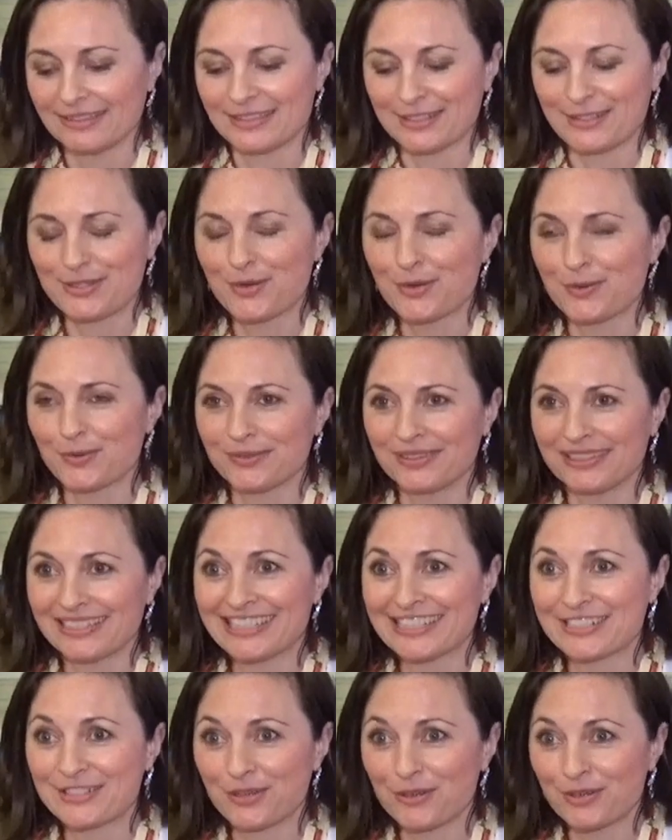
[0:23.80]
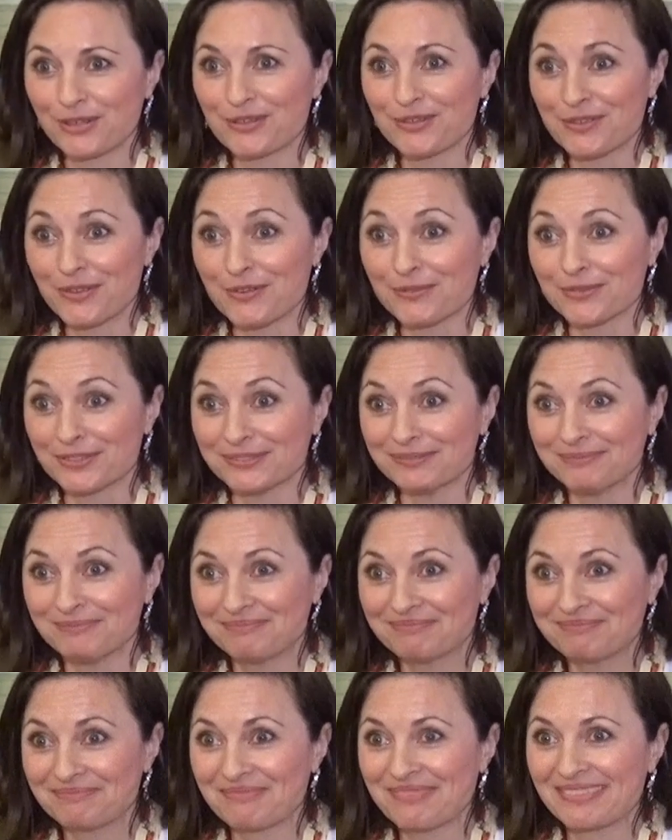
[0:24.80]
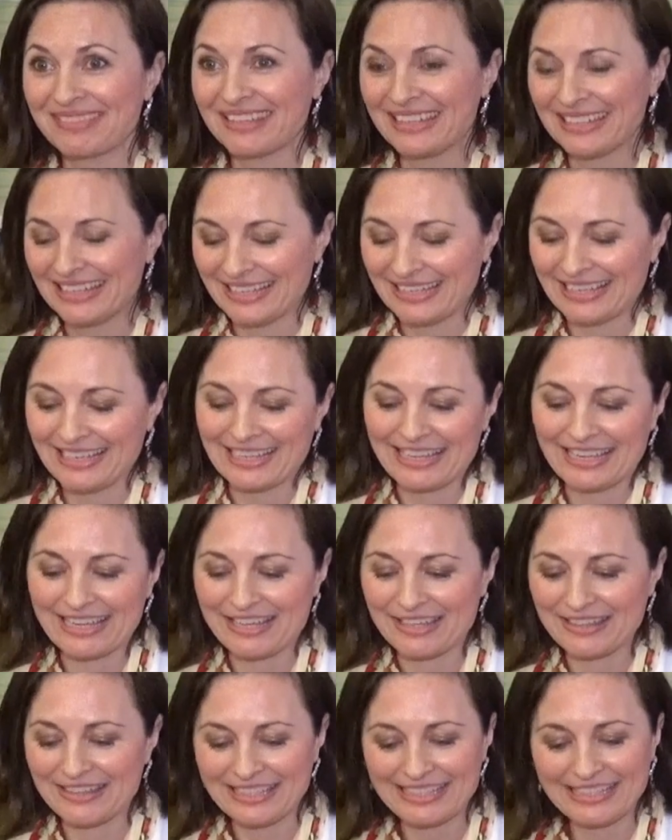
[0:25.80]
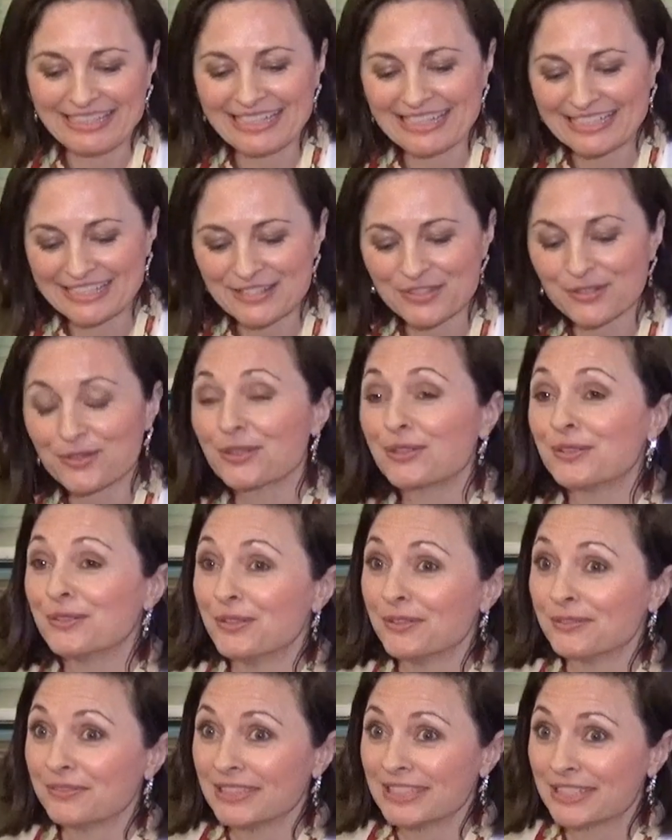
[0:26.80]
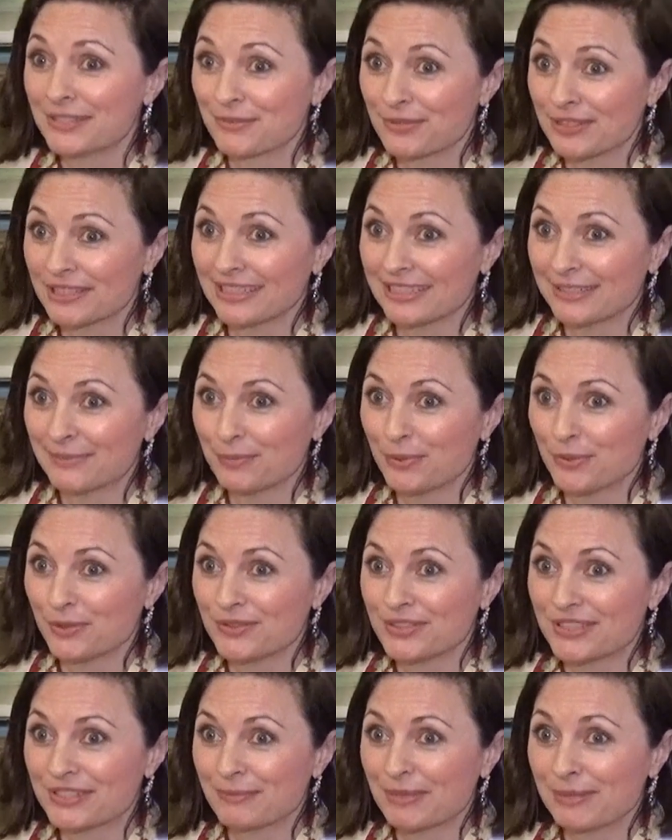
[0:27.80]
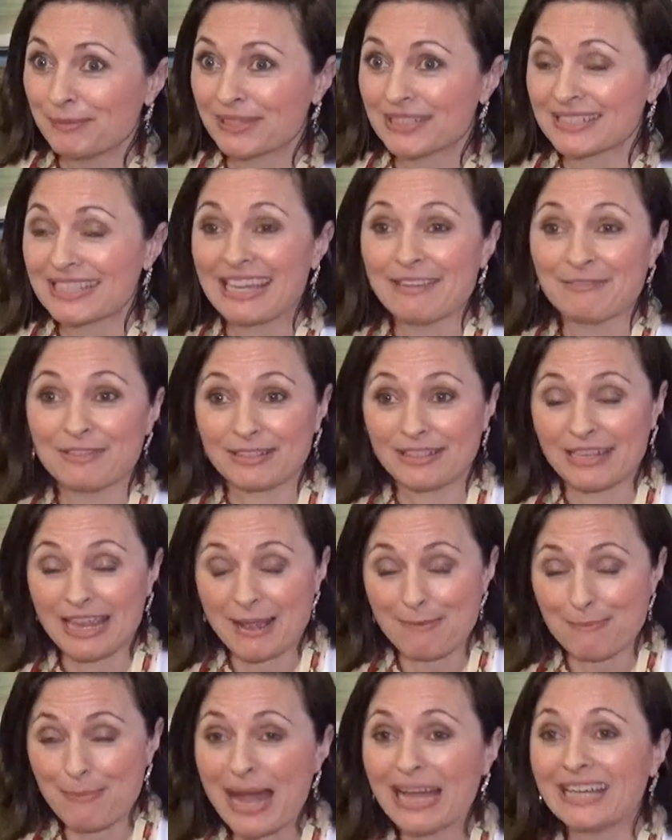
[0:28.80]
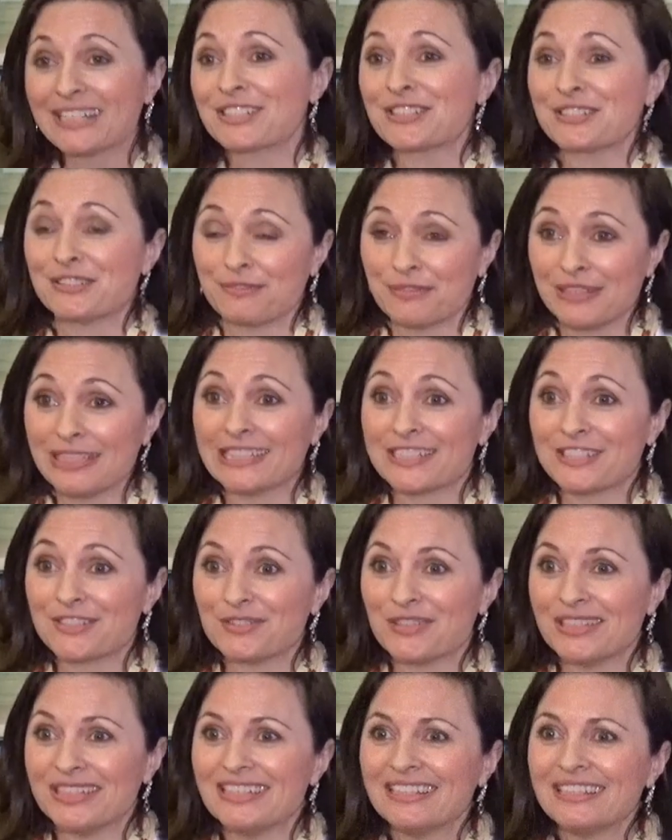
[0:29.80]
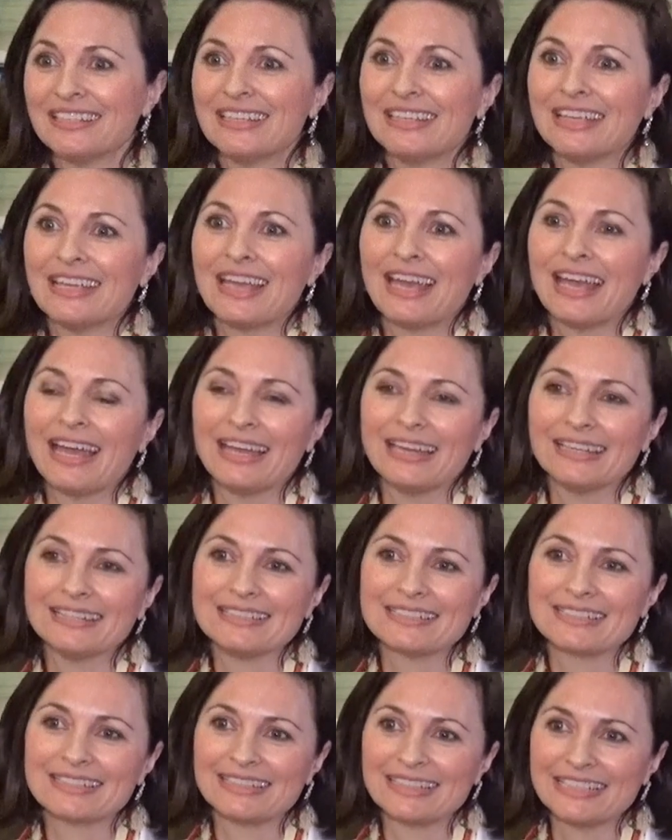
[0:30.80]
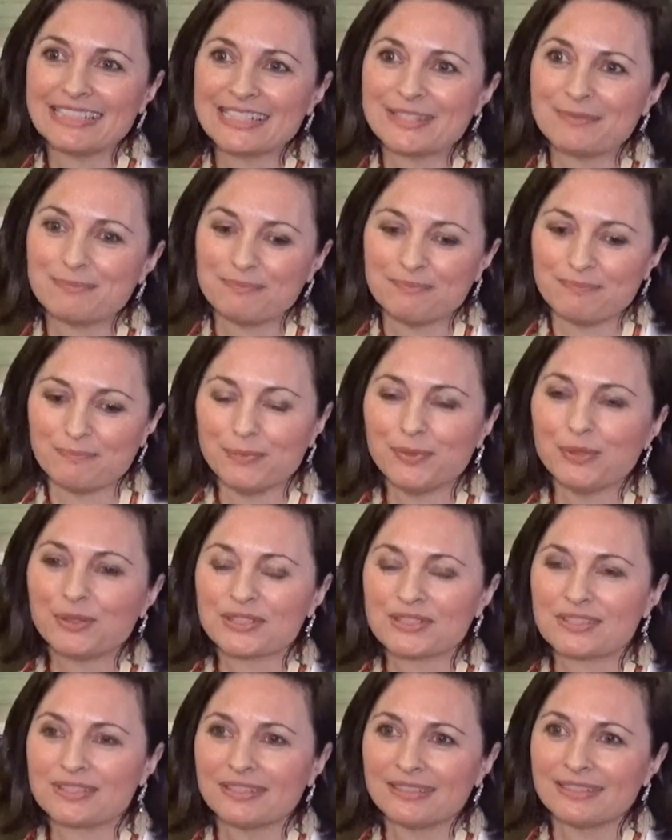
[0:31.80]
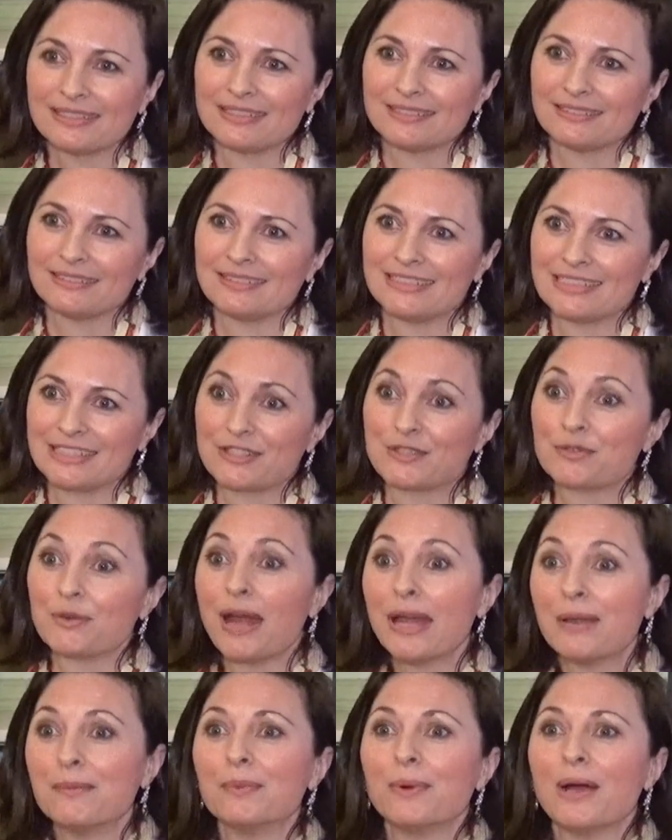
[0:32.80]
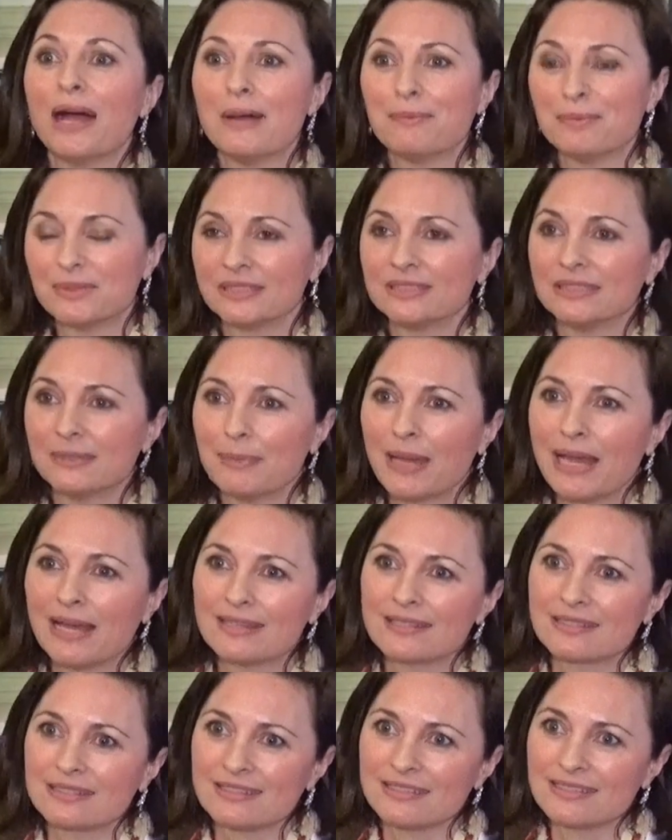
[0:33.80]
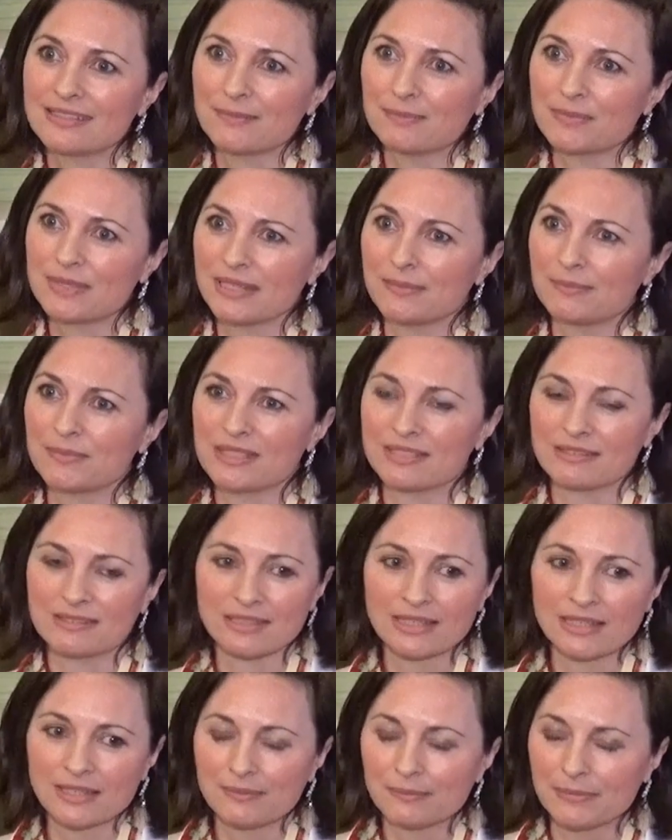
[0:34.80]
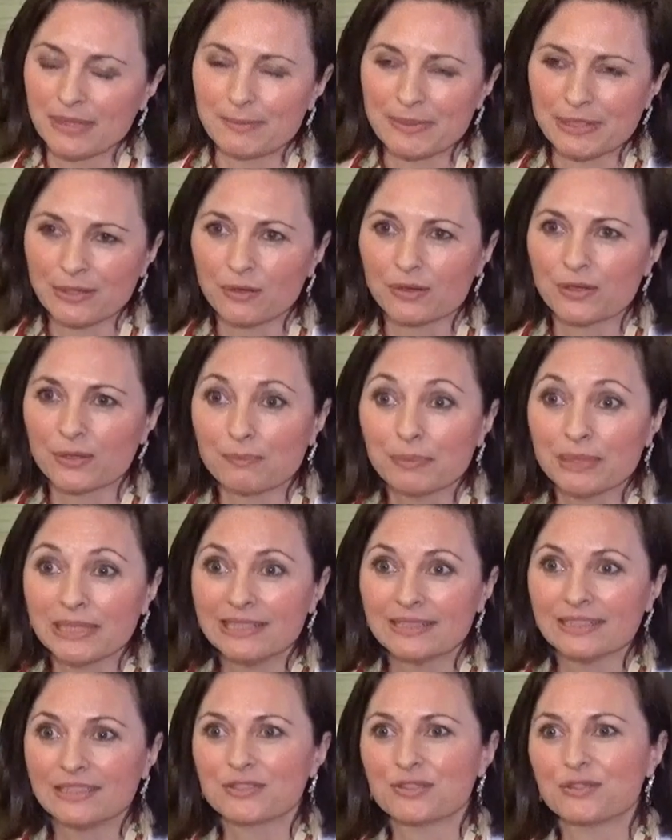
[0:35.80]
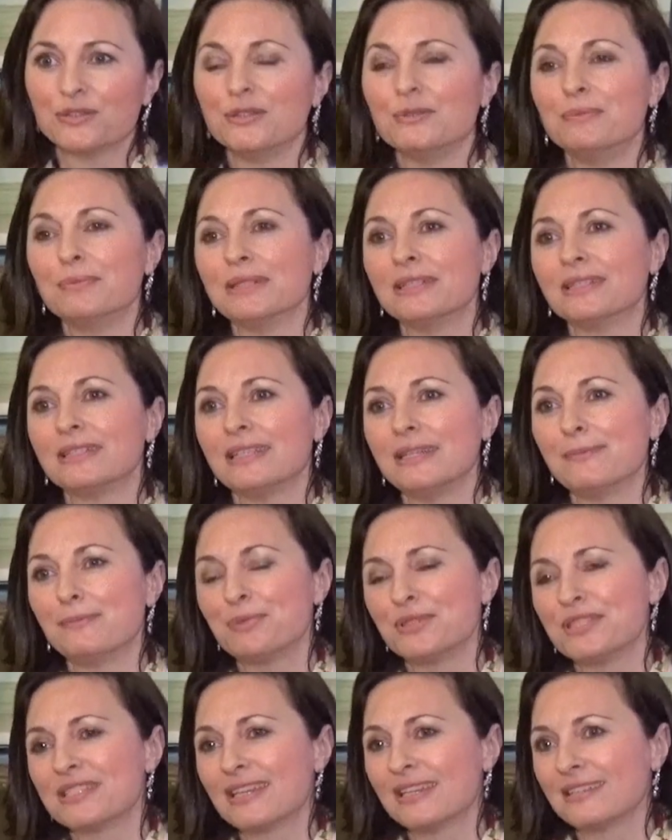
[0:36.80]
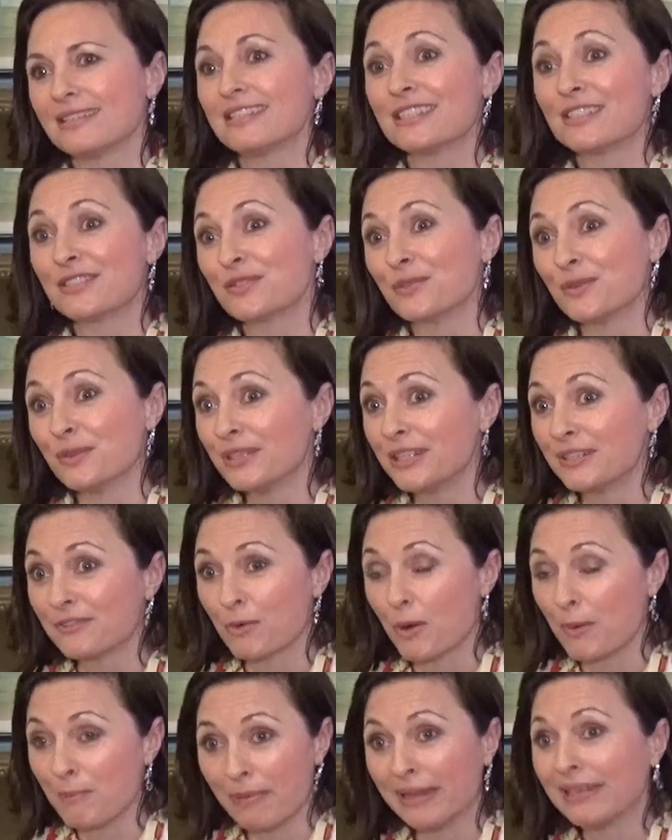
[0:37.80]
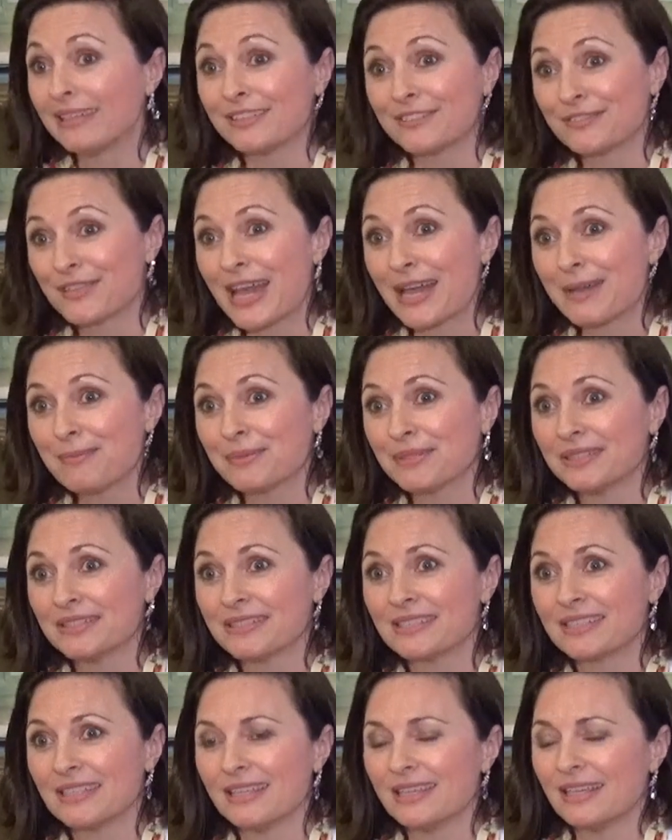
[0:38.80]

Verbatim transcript: So, the historical novel. The historical novel is really important to me because I have a, a passion for history. And these books that describe what happened in the past, and sometimes it's maybe not completely true, but it presents a story of what might have happened,